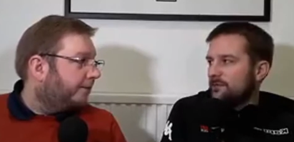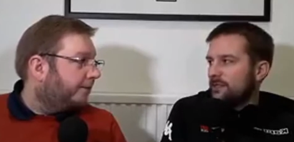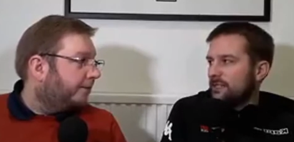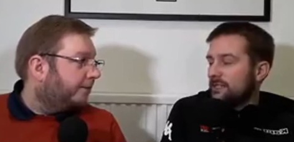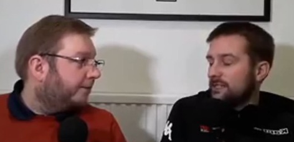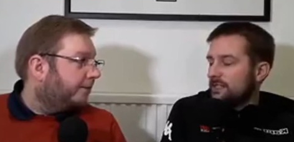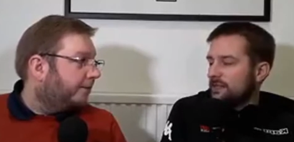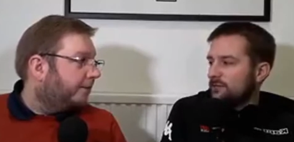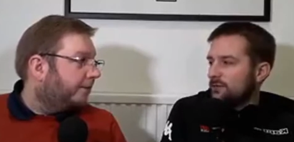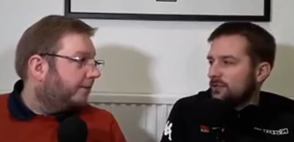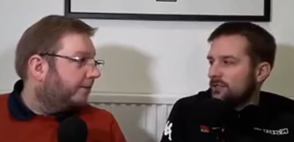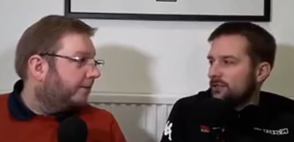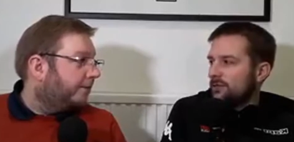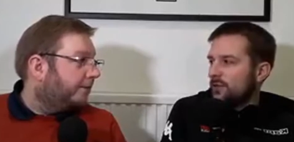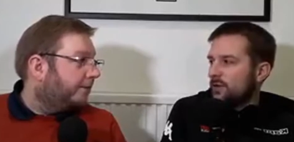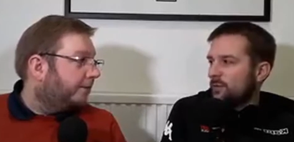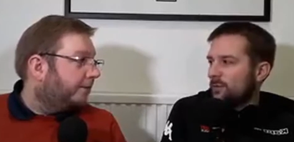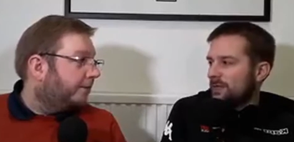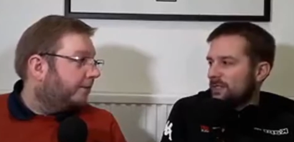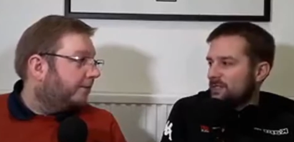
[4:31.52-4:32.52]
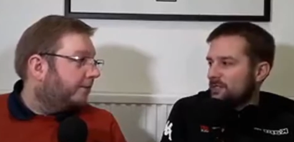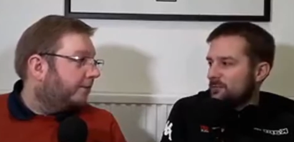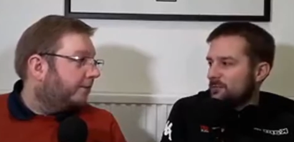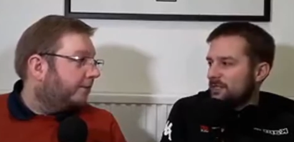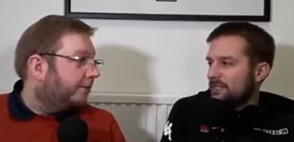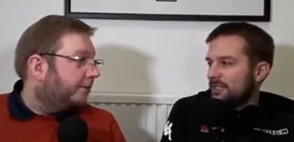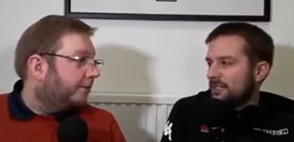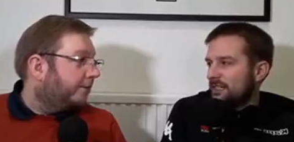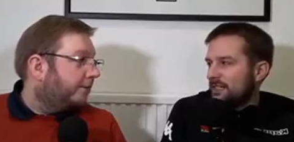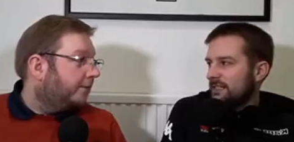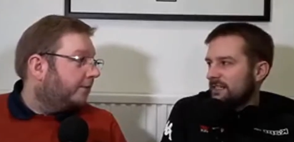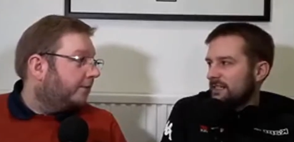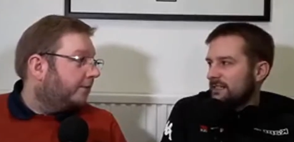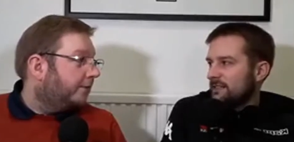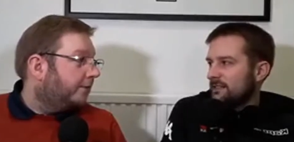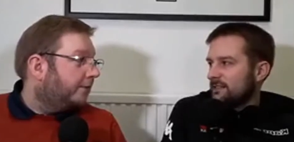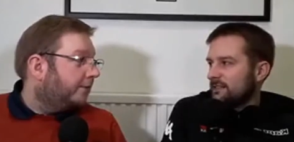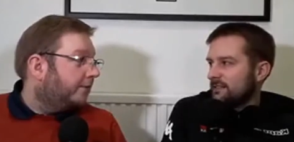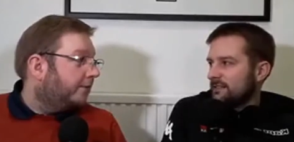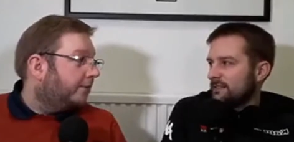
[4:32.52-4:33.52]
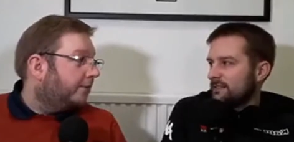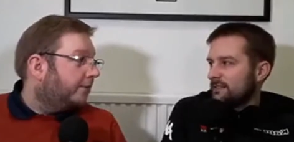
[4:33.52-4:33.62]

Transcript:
Speaker 1: an invite. They've got their own Magic Weekend.